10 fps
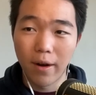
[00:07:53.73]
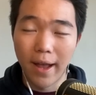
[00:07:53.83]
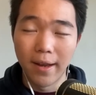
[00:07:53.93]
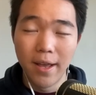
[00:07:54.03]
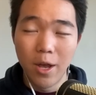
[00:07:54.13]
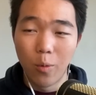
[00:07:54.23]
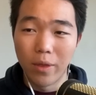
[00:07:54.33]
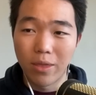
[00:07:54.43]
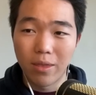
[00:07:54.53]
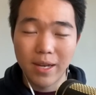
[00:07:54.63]
And
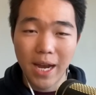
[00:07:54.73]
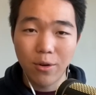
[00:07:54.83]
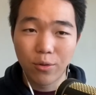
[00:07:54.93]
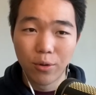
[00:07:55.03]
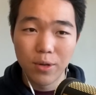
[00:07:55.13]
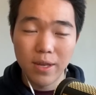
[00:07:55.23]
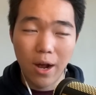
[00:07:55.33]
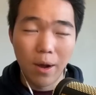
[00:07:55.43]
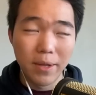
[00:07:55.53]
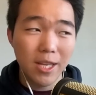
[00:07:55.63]
with Ted Cruz
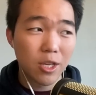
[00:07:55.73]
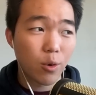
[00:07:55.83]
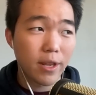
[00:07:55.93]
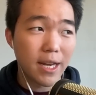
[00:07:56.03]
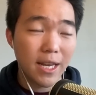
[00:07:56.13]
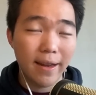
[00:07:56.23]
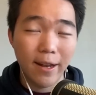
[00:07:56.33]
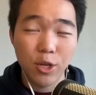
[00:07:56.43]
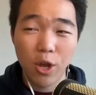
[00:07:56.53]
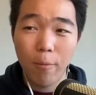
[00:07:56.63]
now, I mean, since 2018, I
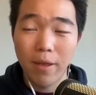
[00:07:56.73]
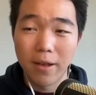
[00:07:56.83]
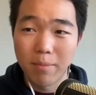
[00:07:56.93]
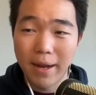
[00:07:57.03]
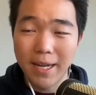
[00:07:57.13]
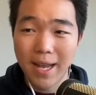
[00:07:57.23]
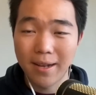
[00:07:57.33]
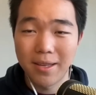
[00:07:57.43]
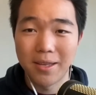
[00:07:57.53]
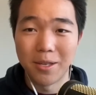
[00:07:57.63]
just hope that as many
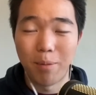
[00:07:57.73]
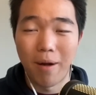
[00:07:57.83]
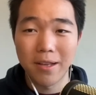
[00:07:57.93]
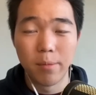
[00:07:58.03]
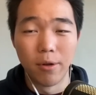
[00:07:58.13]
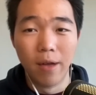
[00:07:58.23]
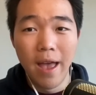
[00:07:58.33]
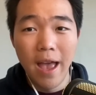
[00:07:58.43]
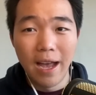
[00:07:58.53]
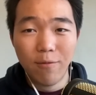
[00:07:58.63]
Texans as possible
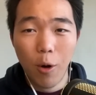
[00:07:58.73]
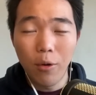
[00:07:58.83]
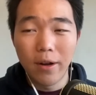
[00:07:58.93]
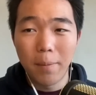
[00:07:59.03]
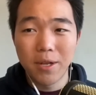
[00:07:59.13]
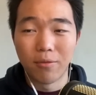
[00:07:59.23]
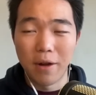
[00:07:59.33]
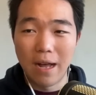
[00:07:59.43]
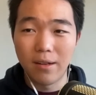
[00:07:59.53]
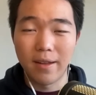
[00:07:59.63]
have woken up to the
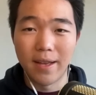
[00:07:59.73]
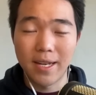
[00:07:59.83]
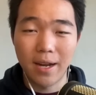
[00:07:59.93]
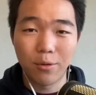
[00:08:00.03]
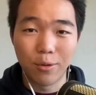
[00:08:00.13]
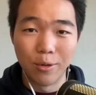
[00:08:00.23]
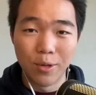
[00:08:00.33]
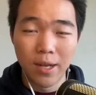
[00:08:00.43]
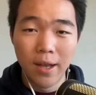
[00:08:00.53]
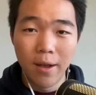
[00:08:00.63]
reality that Ted
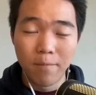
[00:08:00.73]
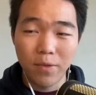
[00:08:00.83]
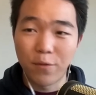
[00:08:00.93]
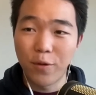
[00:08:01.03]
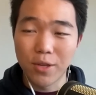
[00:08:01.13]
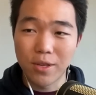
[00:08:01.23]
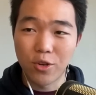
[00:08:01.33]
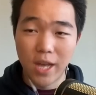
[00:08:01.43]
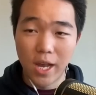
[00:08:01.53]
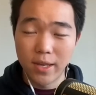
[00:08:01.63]
Cruz first
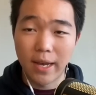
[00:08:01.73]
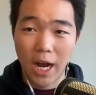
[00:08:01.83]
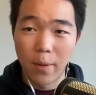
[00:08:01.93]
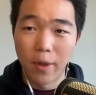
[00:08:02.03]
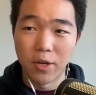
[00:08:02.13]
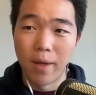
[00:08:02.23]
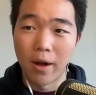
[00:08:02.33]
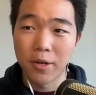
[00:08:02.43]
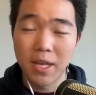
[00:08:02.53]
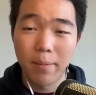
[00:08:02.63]
doesn't everyone
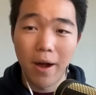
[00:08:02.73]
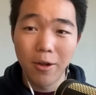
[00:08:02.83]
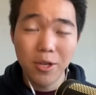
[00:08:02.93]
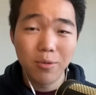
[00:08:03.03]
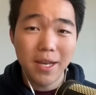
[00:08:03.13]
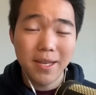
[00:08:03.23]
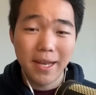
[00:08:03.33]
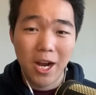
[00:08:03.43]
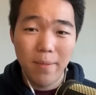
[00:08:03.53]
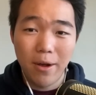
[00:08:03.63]
hates but also him. doesn't
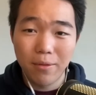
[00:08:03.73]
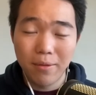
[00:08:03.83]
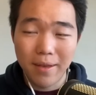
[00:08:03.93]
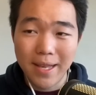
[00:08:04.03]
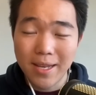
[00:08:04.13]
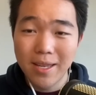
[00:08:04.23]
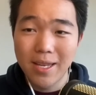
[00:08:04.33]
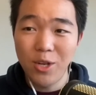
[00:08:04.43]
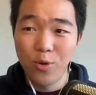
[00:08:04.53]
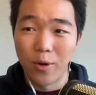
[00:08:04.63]
care about his
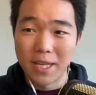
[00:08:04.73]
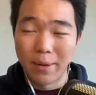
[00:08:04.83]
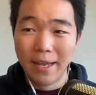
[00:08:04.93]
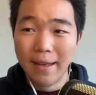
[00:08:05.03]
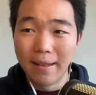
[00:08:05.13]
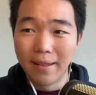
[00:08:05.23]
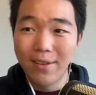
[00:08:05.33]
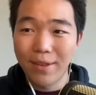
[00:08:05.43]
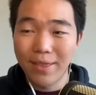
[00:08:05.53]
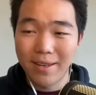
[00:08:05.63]
constituents. I mean, right.
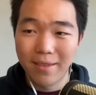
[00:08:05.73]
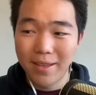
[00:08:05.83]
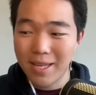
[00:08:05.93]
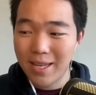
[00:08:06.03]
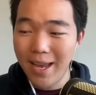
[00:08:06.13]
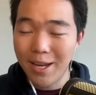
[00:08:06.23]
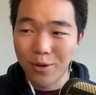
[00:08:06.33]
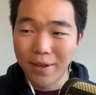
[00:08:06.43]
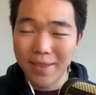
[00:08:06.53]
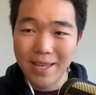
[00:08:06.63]
leaving the, the, state
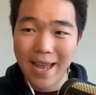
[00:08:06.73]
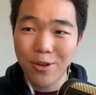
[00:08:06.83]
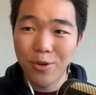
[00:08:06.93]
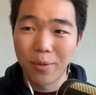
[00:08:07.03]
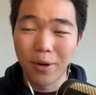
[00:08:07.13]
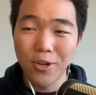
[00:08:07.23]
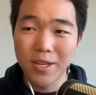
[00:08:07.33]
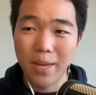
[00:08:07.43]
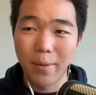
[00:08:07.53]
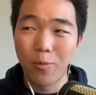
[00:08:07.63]
during this national
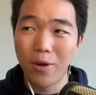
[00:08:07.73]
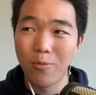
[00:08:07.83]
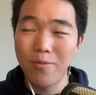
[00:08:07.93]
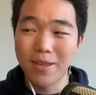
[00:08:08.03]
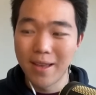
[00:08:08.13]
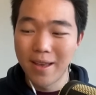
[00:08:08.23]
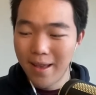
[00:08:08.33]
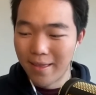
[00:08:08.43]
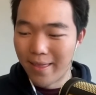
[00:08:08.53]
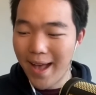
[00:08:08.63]
emergency. I mean, what what was
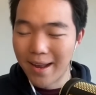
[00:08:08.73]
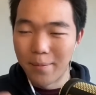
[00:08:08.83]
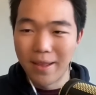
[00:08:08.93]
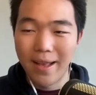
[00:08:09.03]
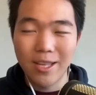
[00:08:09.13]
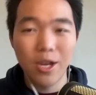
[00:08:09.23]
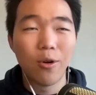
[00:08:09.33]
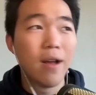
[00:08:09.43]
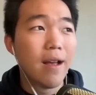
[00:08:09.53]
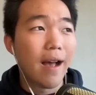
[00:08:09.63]
that? I mean, it's
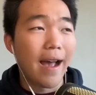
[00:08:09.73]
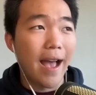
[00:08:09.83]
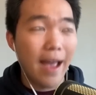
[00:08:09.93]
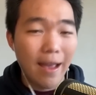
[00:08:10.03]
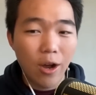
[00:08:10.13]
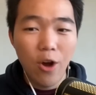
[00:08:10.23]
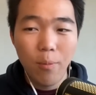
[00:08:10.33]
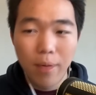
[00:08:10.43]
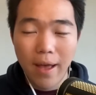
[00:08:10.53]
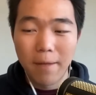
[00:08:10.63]
so. Yeah. I, I
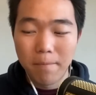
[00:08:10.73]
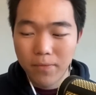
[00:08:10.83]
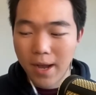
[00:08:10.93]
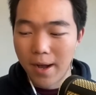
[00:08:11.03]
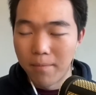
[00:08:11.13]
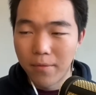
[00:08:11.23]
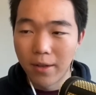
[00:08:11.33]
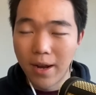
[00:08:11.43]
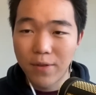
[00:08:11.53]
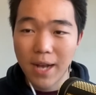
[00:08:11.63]
hope that um,
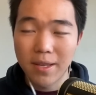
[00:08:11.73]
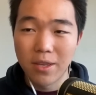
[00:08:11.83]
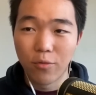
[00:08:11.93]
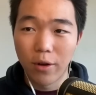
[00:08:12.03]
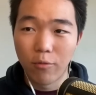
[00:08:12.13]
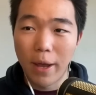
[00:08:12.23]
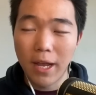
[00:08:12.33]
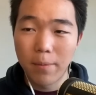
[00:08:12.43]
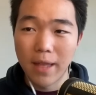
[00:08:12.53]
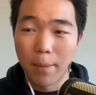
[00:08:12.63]
enough Texans r- wake
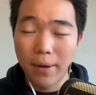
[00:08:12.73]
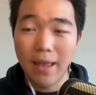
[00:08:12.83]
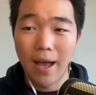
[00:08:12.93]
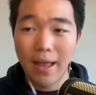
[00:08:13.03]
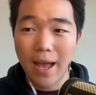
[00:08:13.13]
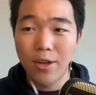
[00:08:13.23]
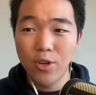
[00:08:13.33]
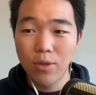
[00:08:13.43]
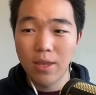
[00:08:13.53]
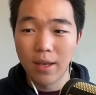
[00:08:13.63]
up to that. But I, I, I
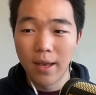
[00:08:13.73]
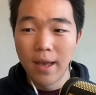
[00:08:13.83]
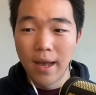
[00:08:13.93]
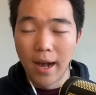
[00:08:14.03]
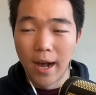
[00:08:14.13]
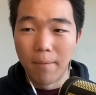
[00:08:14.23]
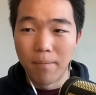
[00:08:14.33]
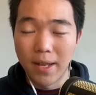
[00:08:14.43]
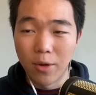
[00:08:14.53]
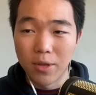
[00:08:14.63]
do think um,
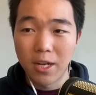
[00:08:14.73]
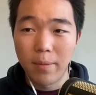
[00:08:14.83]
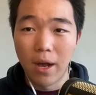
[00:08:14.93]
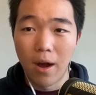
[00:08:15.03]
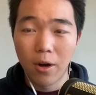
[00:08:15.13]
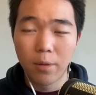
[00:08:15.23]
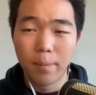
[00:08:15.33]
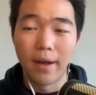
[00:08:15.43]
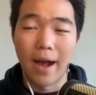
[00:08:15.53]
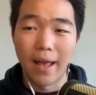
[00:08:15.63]
it, you know it's going to be hard.
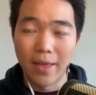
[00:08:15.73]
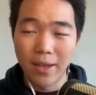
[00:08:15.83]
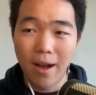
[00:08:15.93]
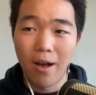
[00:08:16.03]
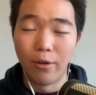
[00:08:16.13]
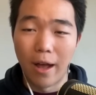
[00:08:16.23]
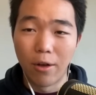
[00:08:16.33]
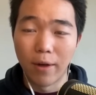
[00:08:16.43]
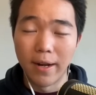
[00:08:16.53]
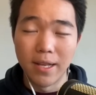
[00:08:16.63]
But I, I, think Colin
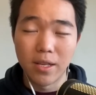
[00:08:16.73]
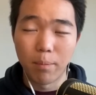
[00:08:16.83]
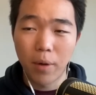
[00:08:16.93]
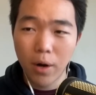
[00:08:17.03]
Allred is the yeah.